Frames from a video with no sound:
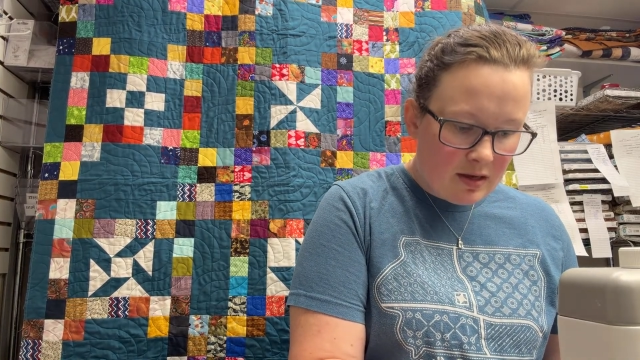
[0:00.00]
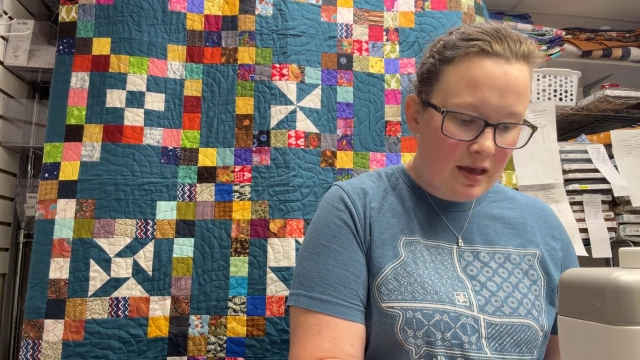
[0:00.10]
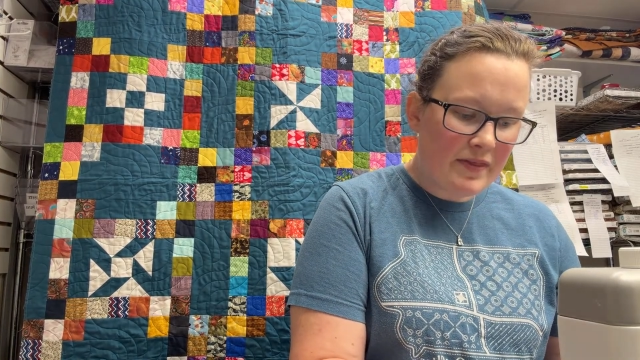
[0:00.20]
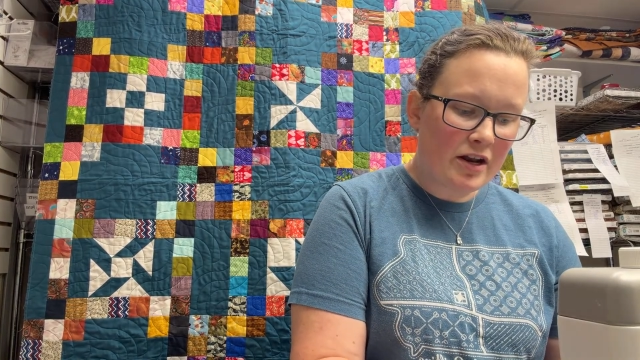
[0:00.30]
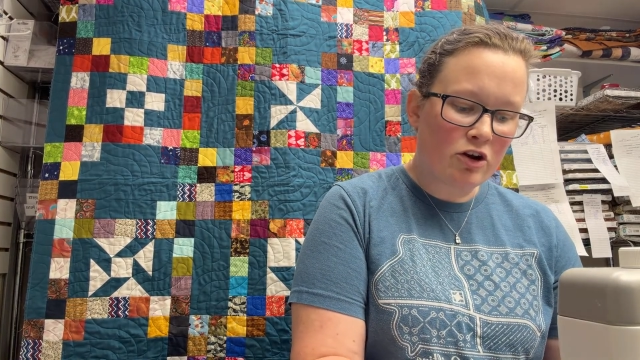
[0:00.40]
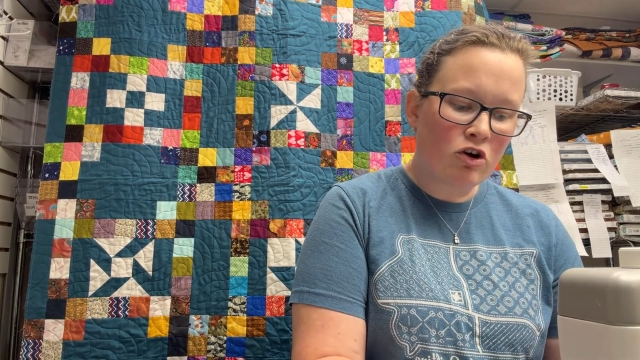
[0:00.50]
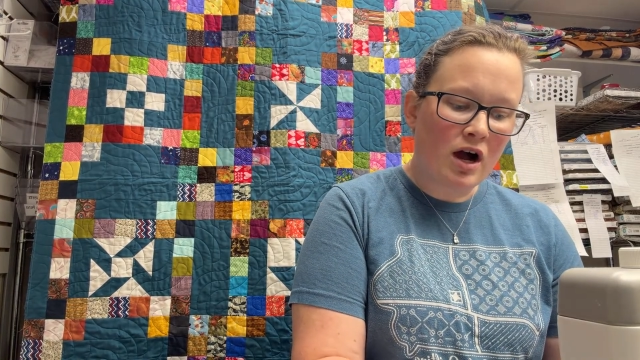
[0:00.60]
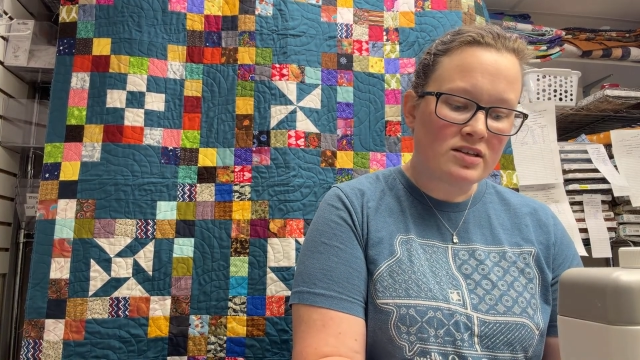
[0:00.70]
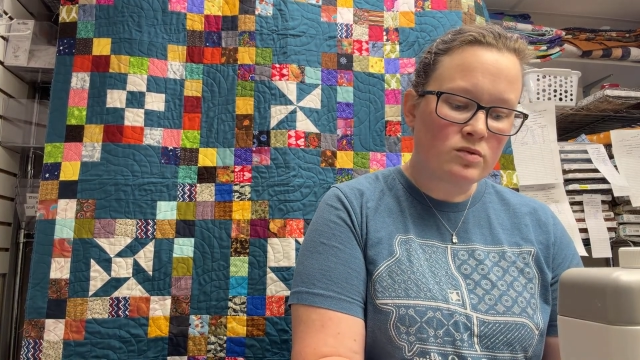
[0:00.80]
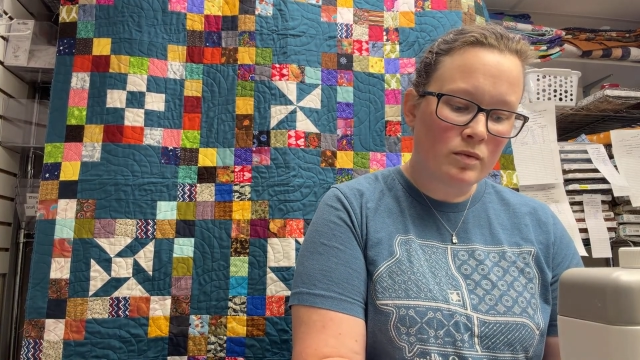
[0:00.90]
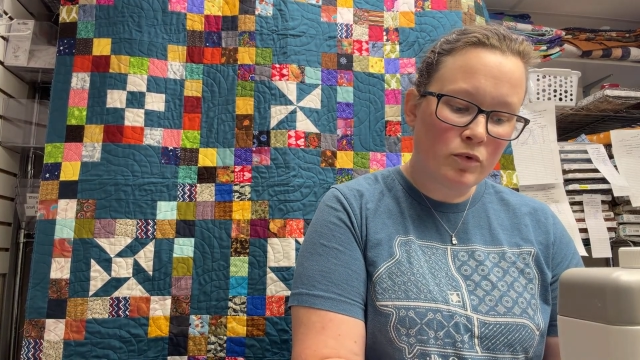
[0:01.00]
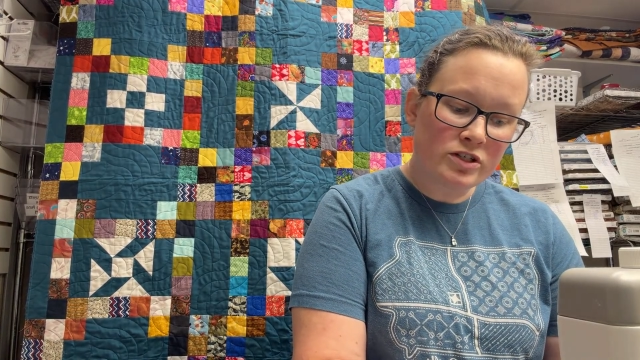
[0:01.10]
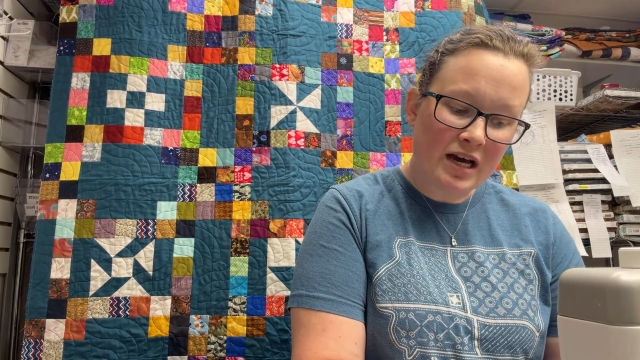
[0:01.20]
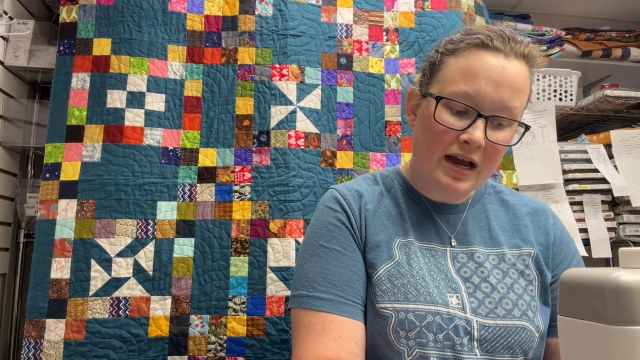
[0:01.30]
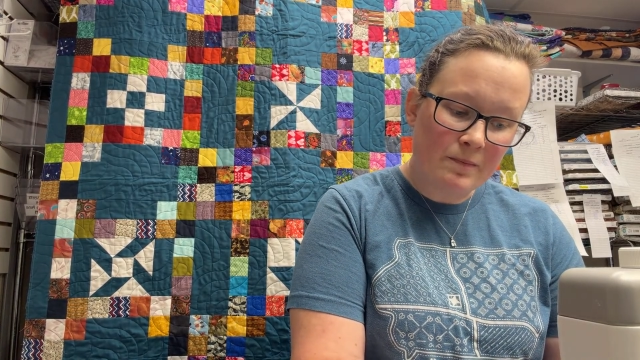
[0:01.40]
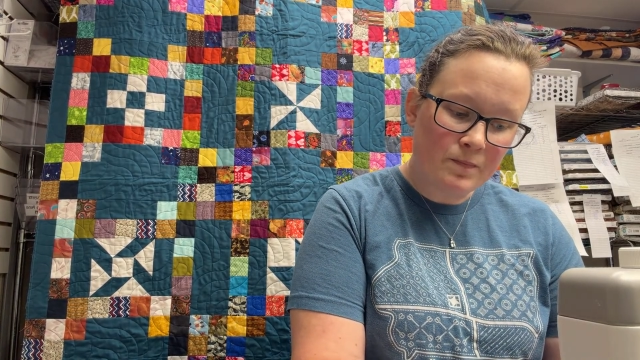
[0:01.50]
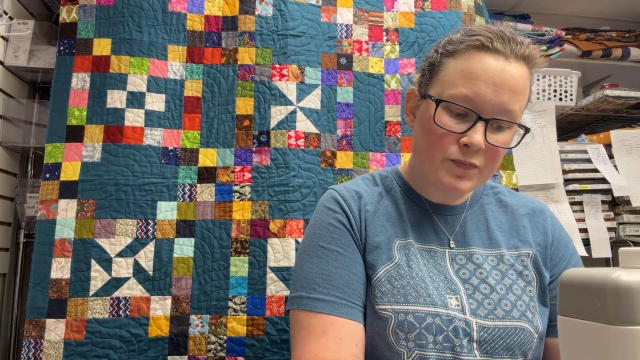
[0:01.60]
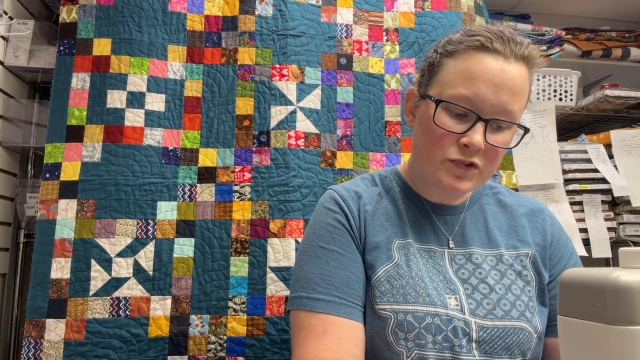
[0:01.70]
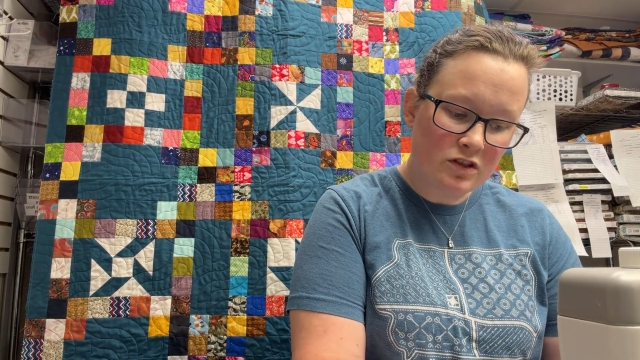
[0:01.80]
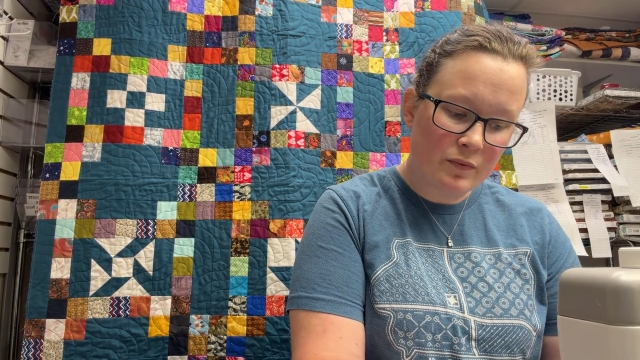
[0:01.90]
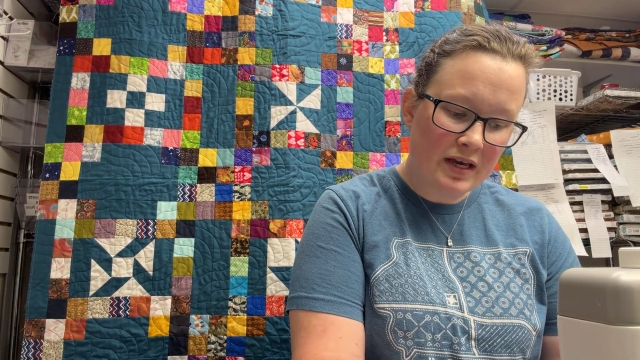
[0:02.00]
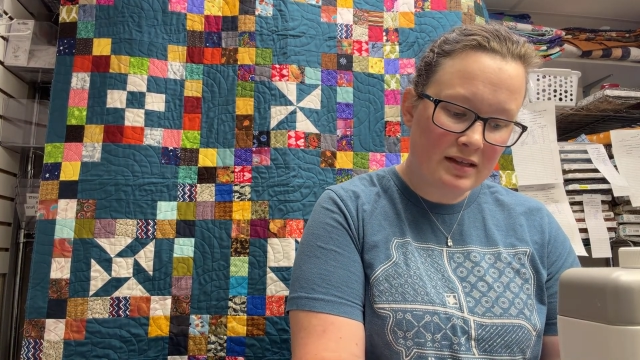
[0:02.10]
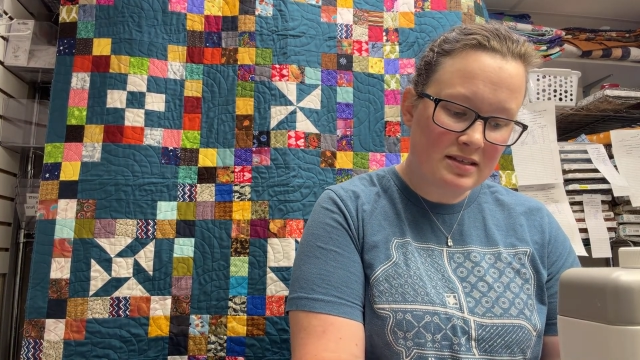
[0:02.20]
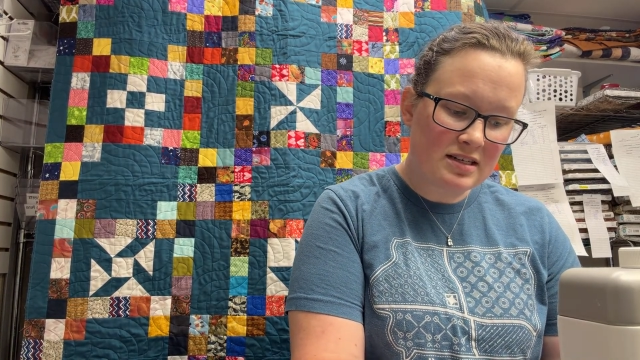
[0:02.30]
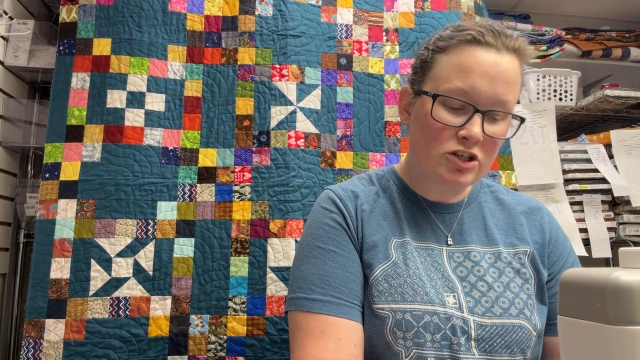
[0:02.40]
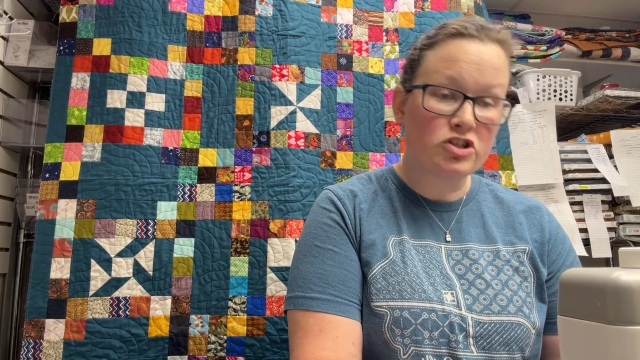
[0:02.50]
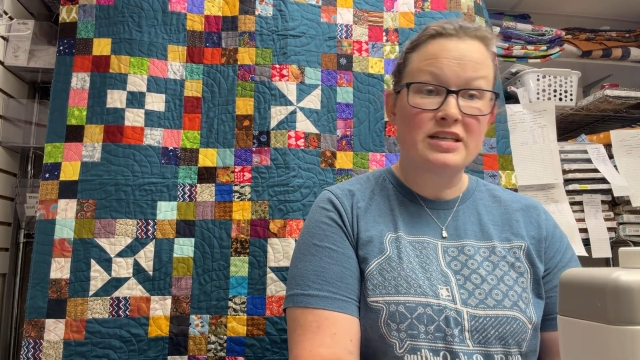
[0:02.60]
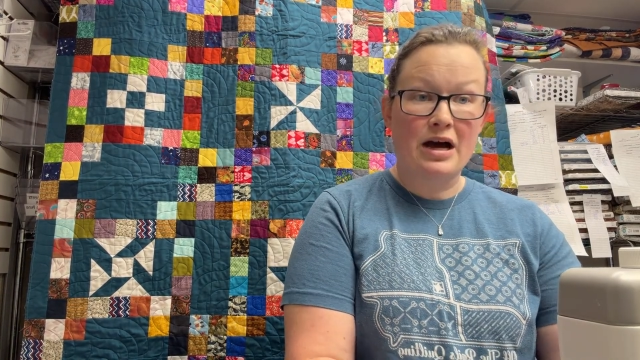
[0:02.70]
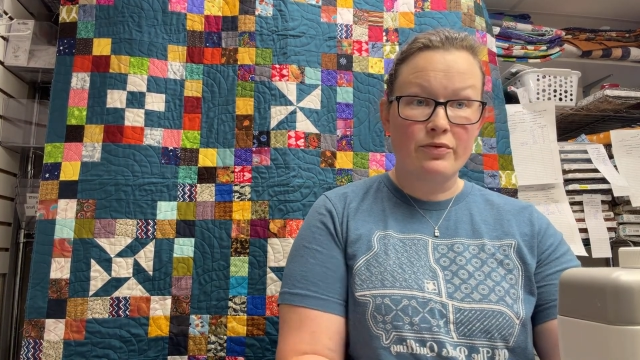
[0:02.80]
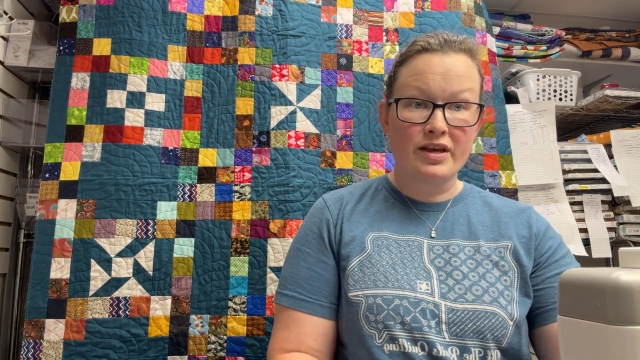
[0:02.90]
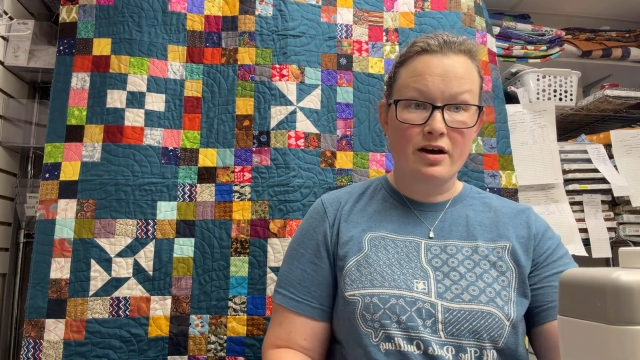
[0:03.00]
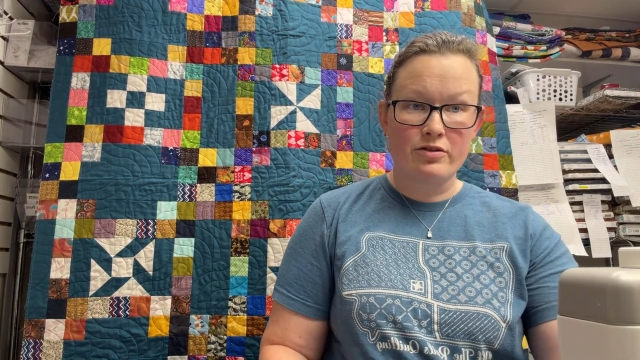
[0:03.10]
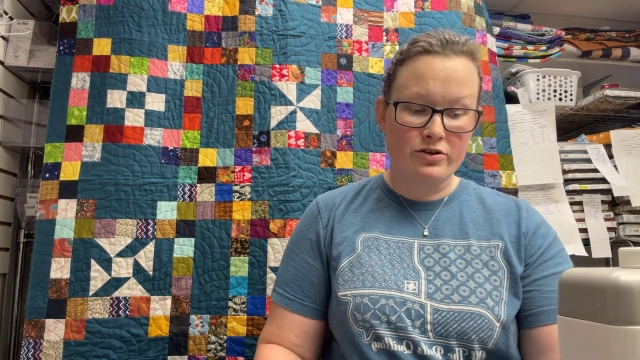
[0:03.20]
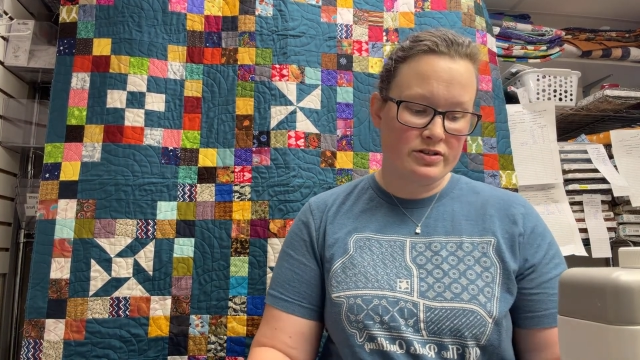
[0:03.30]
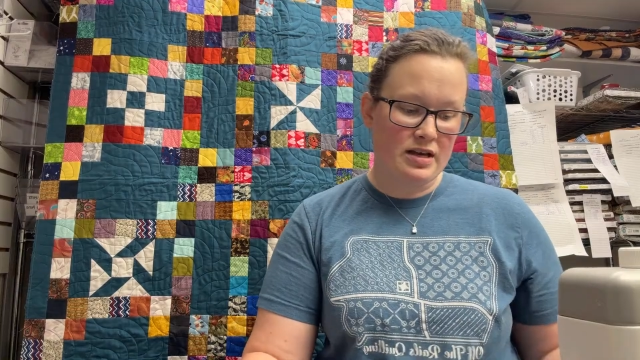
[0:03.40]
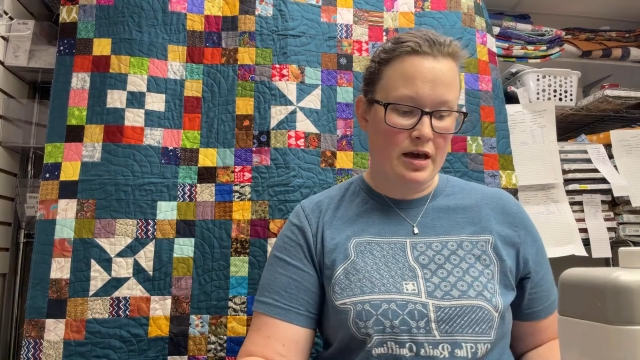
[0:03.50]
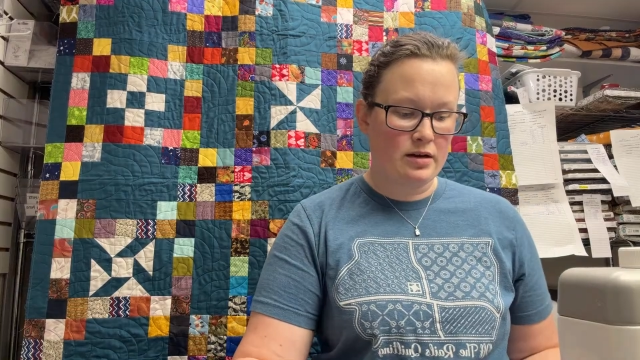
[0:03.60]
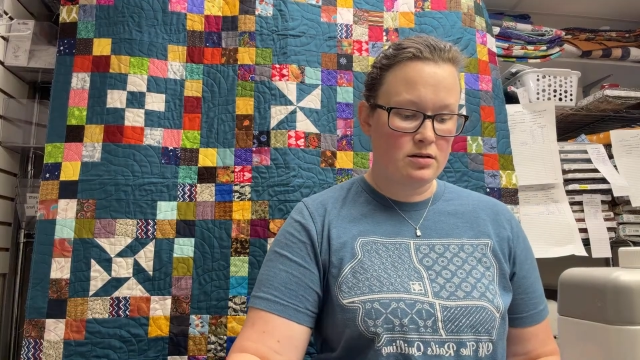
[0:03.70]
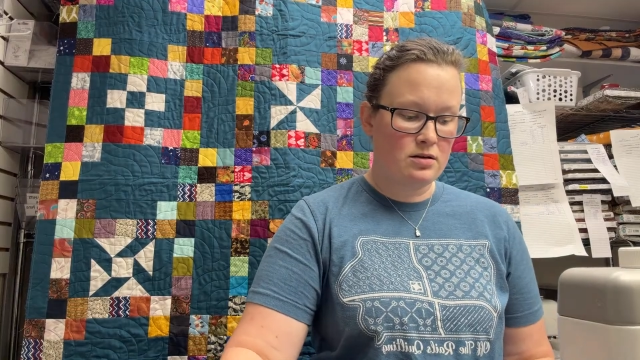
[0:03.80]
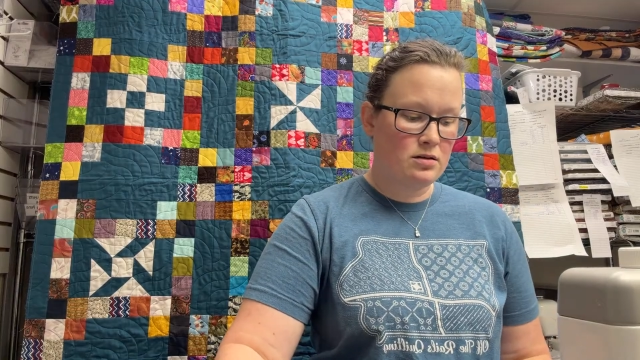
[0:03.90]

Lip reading: and then across one more time so that we can stitch down the other side.